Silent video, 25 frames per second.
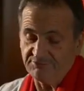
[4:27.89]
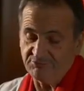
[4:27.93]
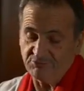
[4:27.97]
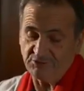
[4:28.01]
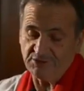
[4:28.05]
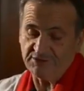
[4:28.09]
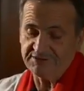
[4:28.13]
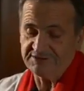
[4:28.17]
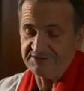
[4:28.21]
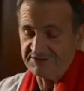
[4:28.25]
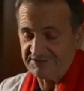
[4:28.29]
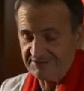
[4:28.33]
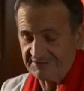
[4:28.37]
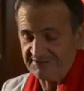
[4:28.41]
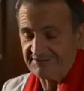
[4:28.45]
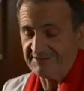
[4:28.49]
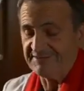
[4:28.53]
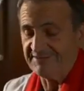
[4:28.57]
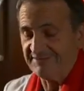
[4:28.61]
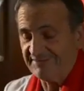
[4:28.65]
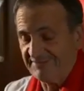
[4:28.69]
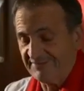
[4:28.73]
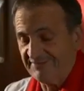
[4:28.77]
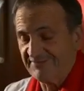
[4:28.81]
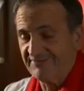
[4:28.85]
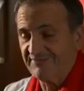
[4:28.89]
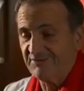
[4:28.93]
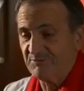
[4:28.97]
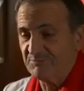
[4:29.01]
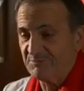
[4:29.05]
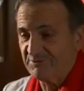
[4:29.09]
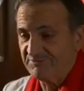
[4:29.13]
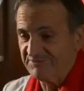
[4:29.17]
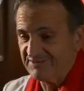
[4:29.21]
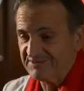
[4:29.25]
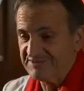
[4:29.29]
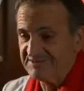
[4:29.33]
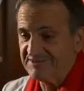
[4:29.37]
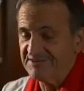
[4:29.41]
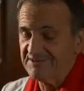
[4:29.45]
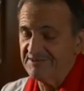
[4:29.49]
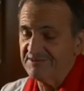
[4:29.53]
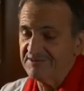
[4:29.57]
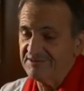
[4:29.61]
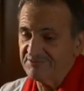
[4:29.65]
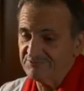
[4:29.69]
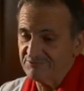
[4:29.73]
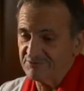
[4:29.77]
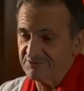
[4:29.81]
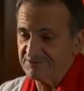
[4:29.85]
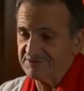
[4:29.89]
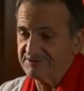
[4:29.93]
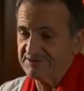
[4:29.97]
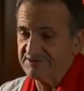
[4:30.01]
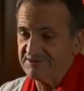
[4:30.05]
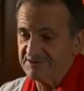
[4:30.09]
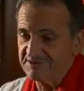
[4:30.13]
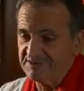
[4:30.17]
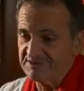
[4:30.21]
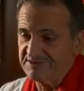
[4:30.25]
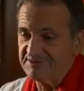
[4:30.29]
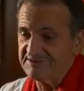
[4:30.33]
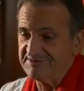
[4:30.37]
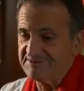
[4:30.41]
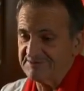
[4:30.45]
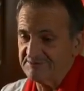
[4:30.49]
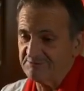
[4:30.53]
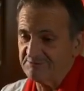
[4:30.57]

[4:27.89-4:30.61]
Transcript: Sometimes this even seems a funny thing,